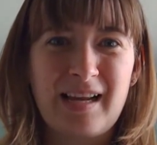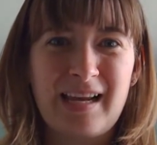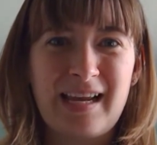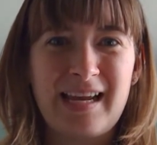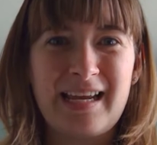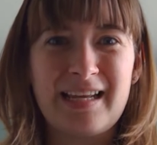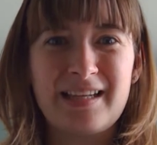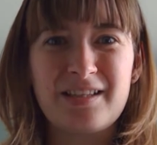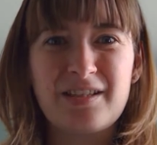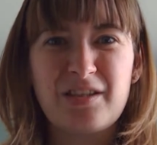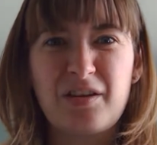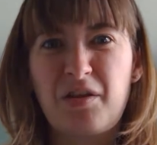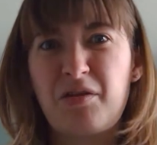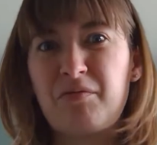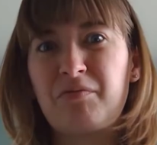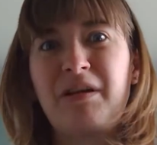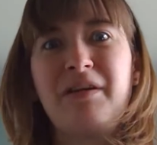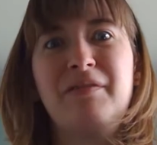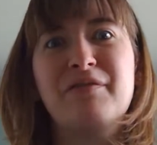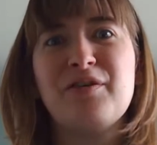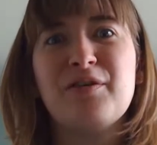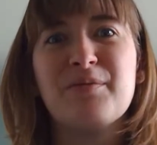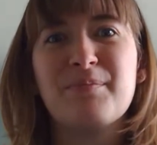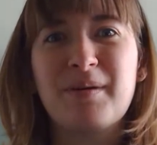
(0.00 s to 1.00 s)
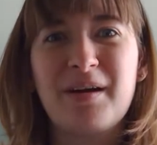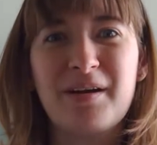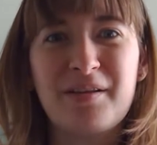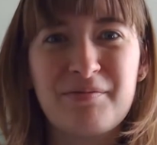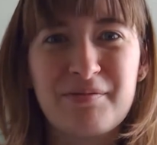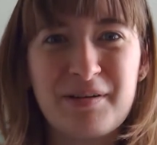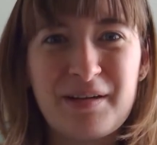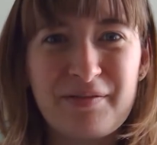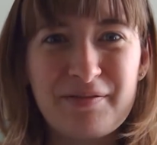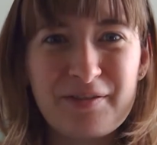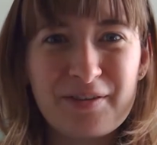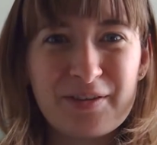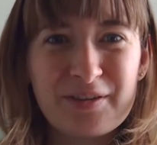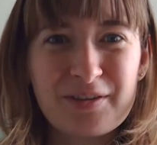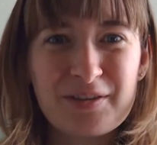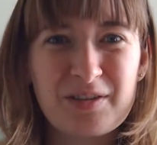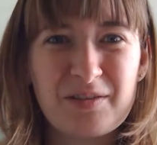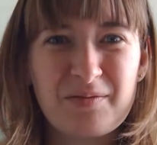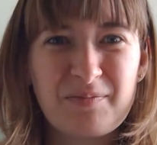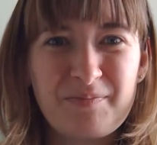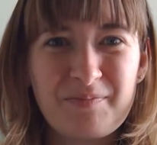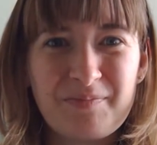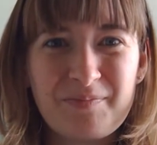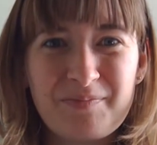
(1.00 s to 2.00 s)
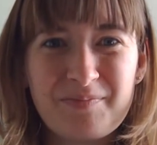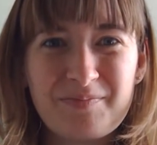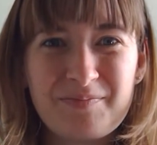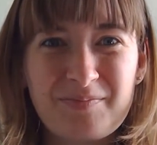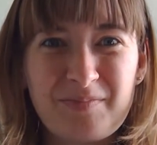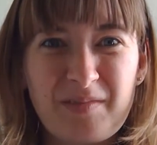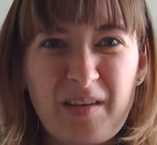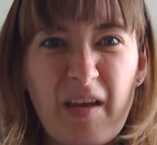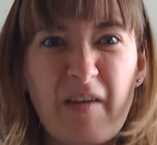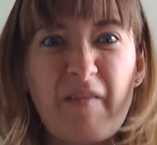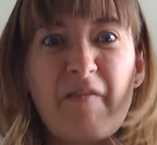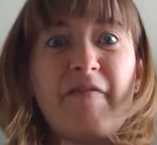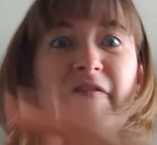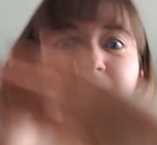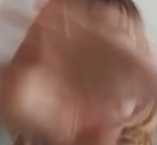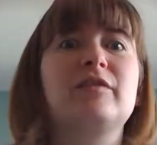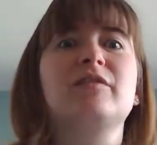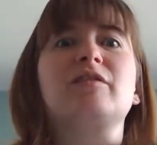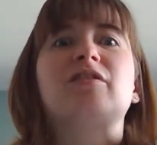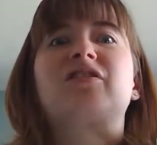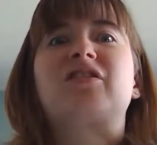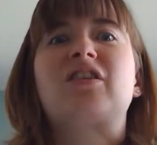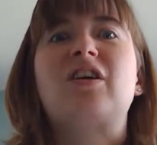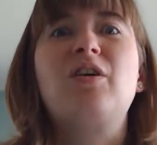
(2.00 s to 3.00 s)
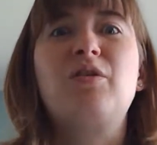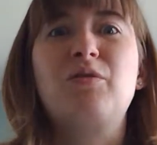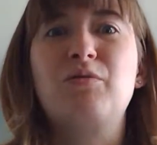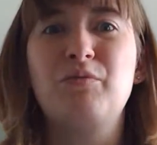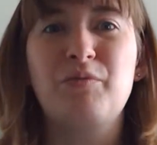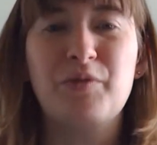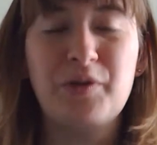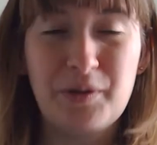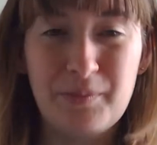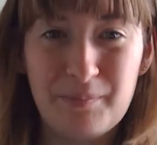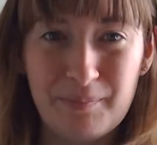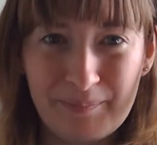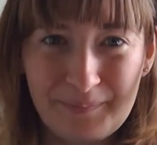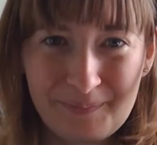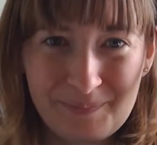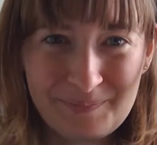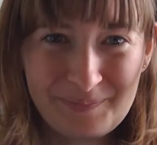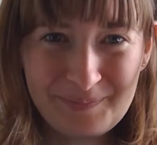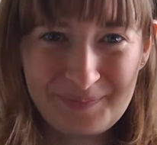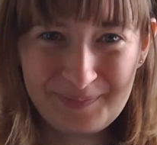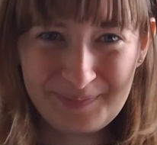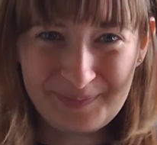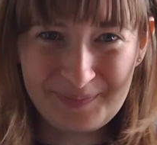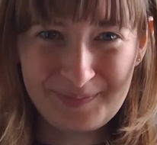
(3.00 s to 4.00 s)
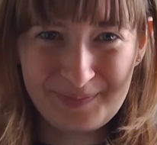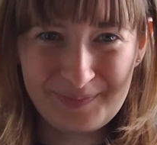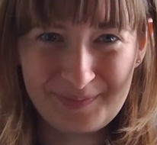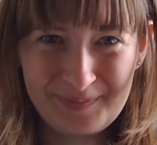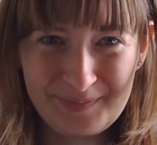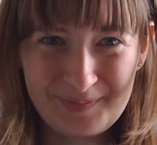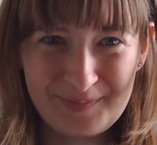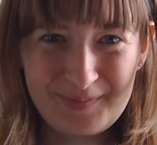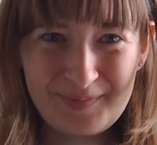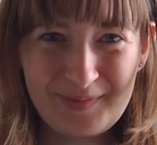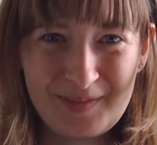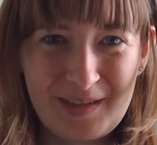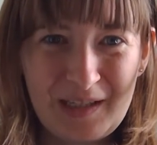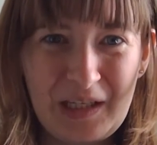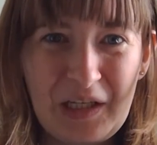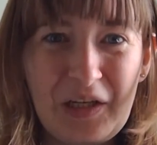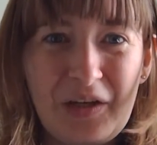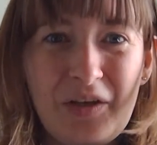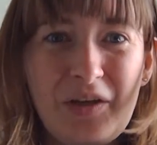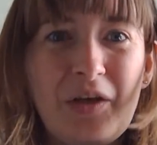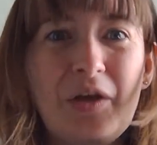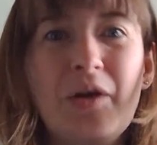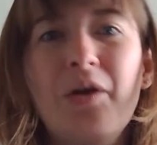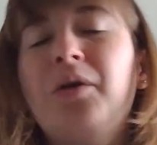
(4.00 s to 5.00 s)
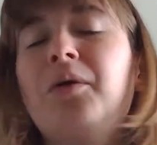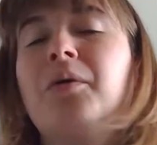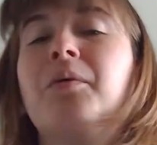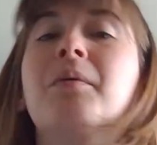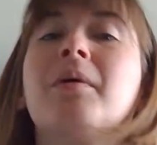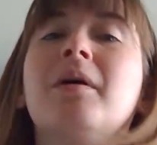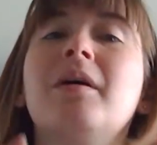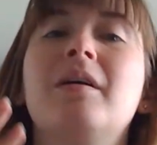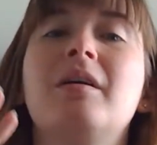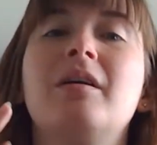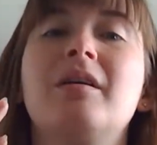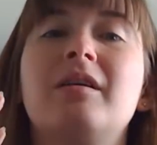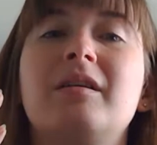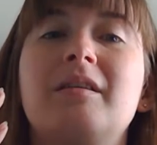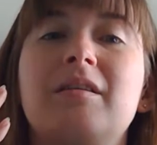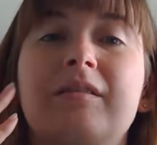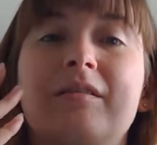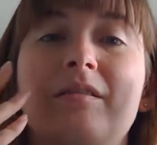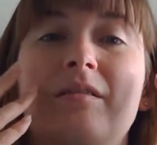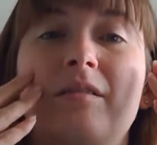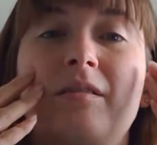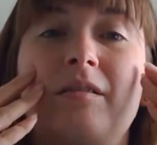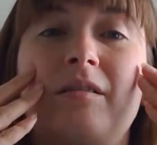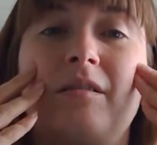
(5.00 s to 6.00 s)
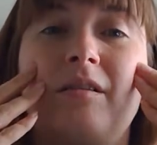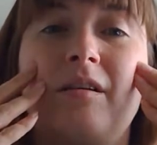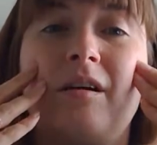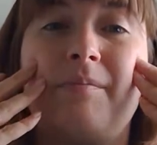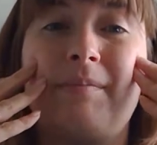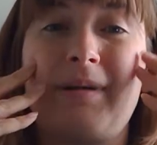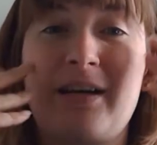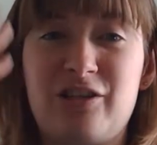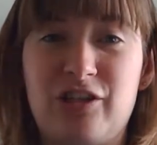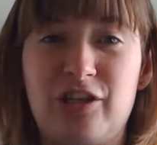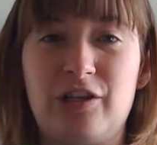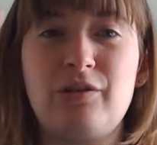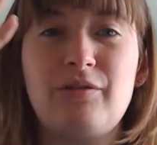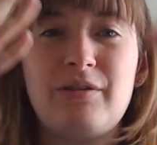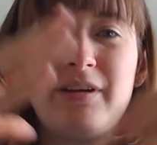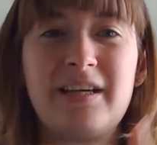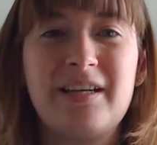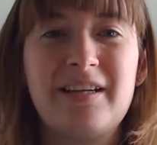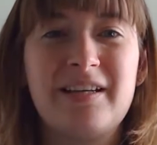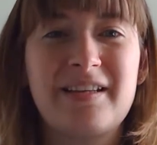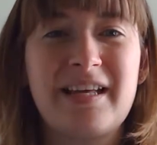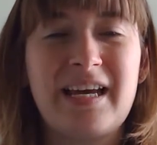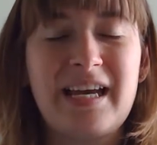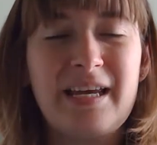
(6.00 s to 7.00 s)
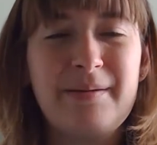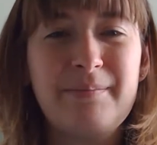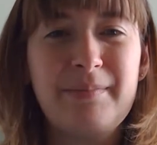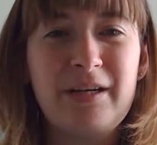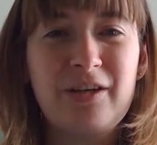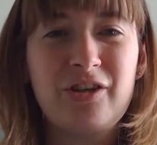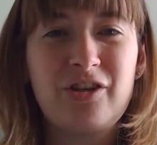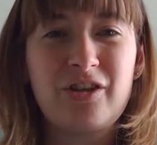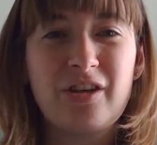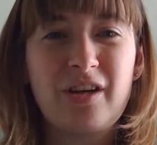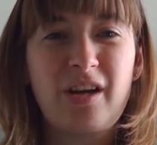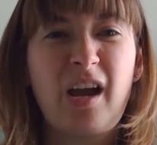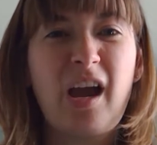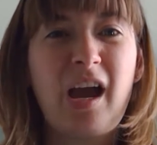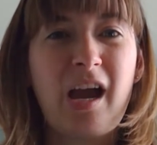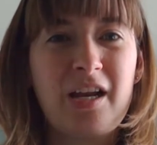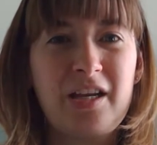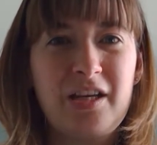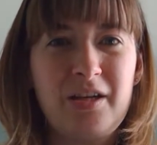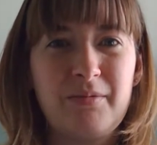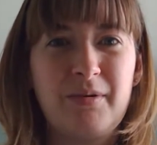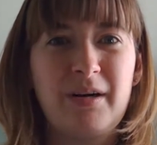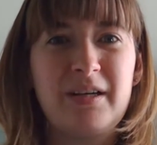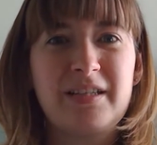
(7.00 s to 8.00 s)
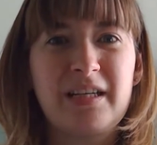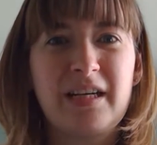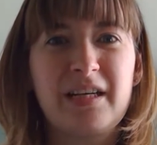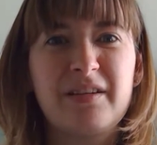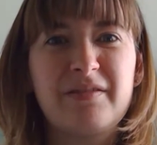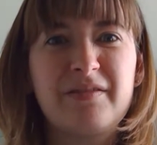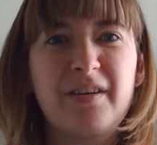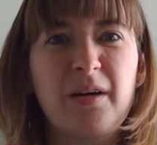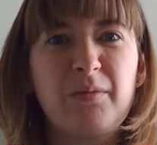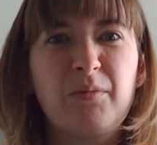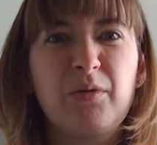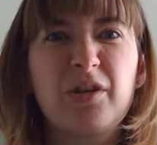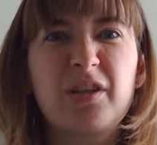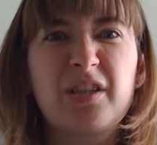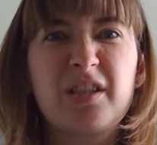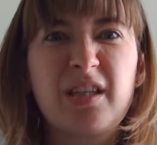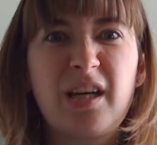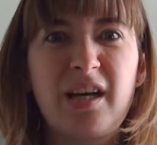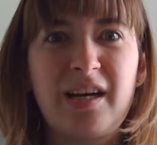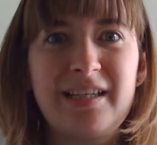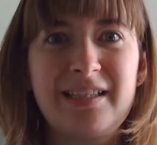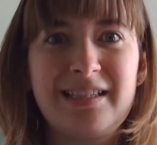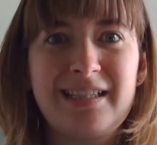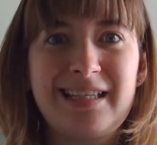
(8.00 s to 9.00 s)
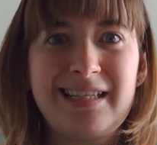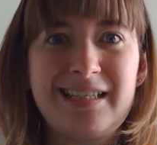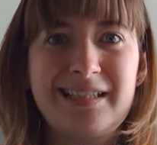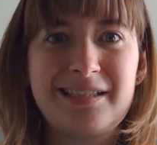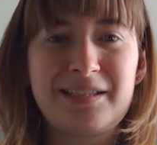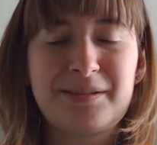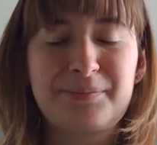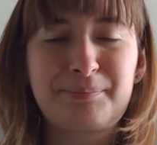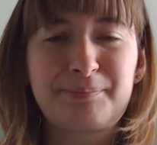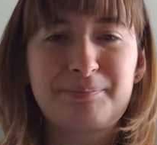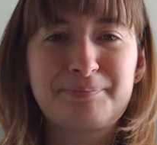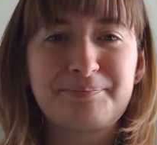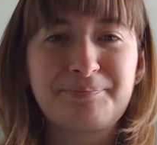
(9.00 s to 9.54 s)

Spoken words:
It's 3 foot by 3 foot. It fills the whole room. You imagine looking at that image and you identify what size it is.